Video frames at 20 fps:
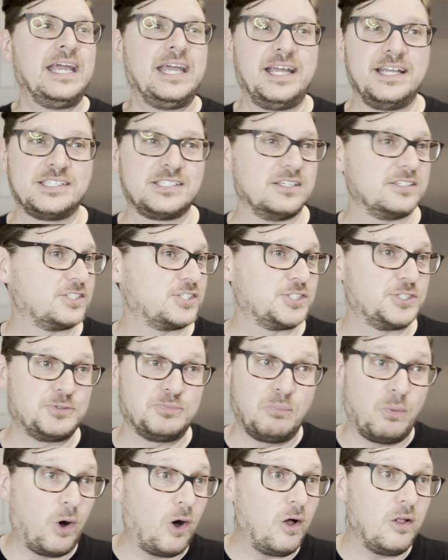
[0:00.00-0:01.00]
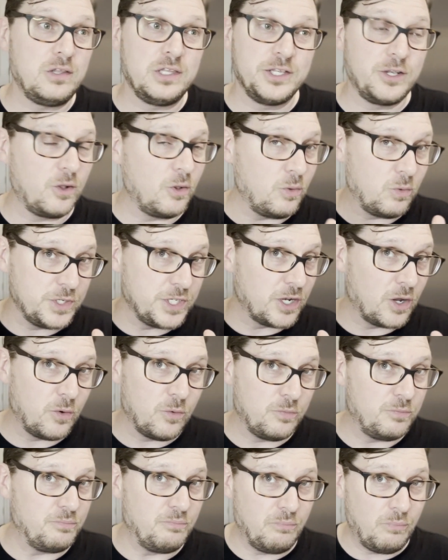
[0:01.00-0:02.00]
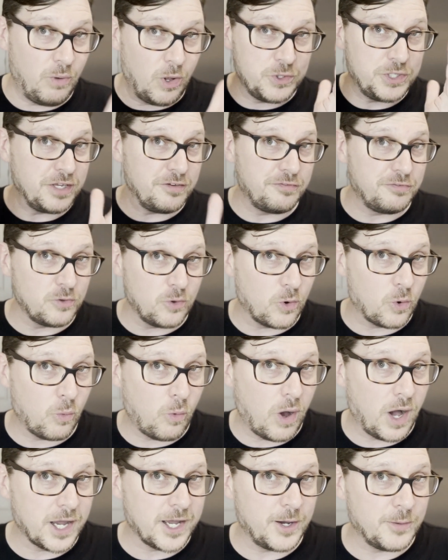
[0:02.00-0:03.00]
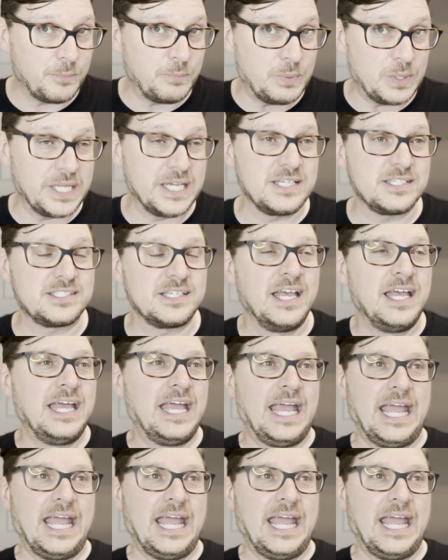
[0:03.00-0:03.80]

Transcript: It's a small little, you know, multi floor walk up place,